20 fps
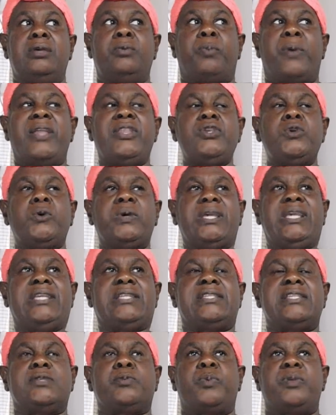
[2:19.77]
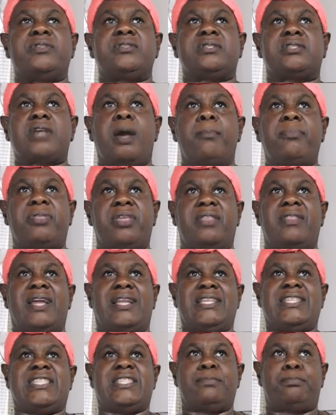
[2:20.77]
when you eat it with something
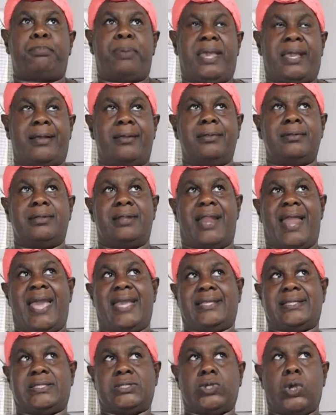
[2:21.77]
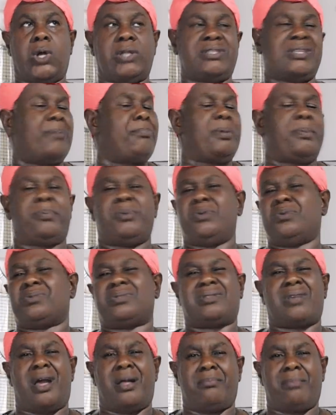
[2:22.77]
that is pickled like salt, some people use
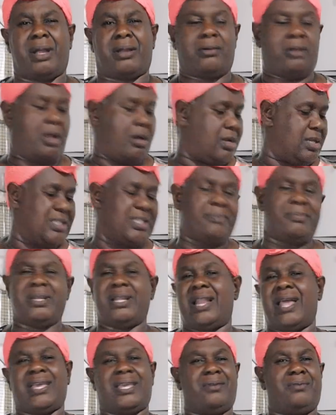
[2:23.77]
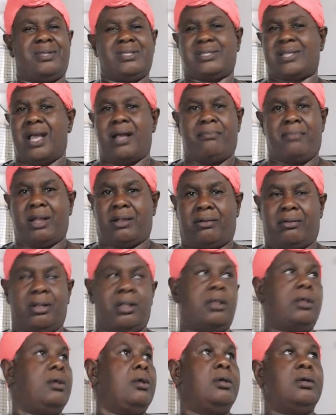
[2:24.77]
salt mackerel. Honestly, I not like you with salt
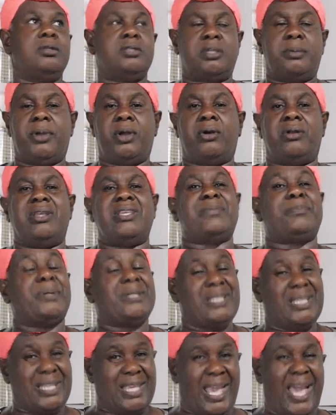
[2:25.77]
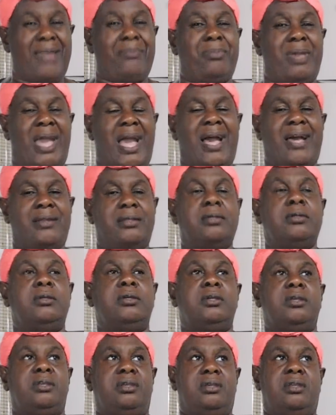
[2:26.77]
mackerel, to be honest, but it can be added.
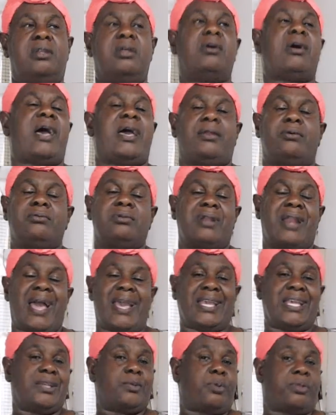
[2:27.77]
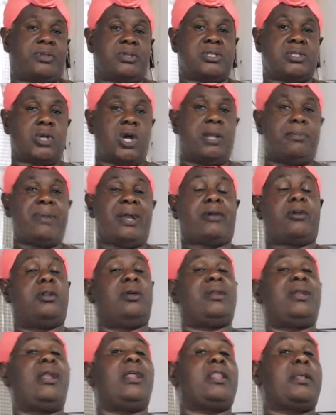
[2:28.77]
You know, I don't like it with the salt mackerel.
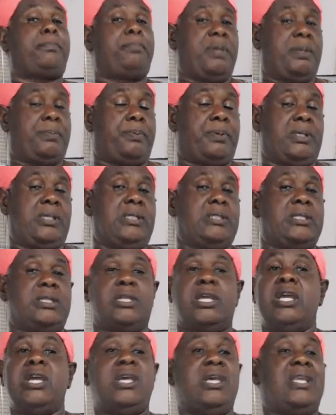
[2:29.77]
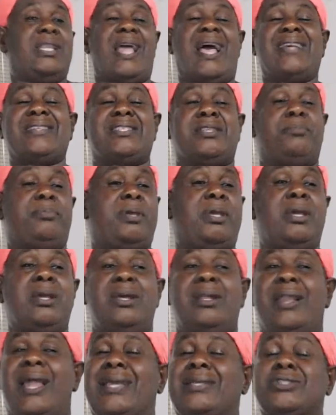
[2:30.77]
A lot of people eat it. It has to be
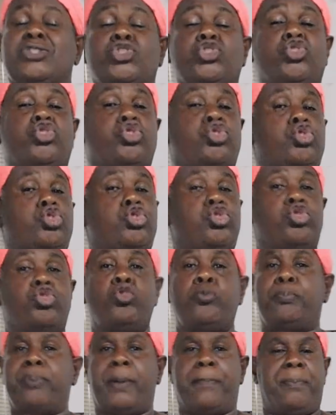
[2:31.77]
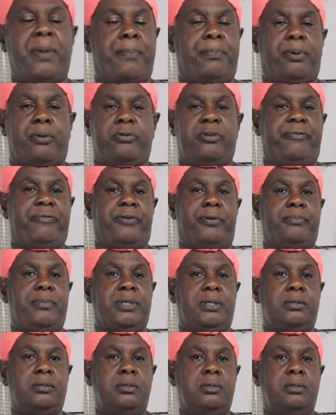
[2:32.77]
like super peppery for me.